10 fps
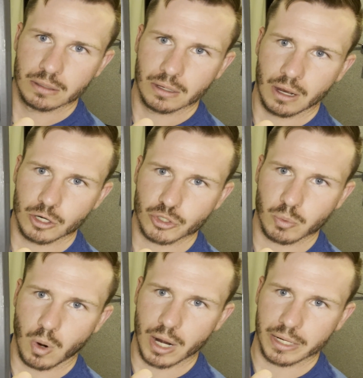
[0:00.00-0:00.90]

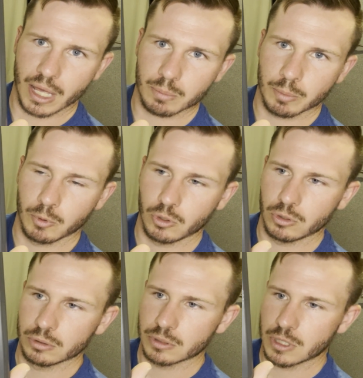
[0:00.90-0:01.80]
100-watt
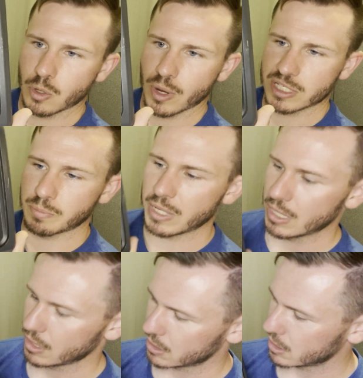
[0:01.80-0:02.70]
capable
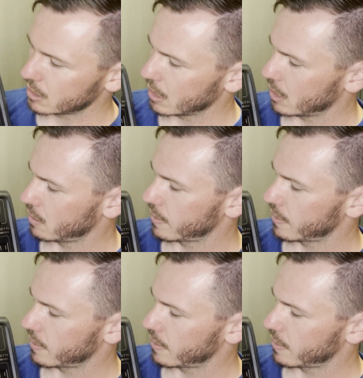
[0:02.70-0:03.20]
USB-C.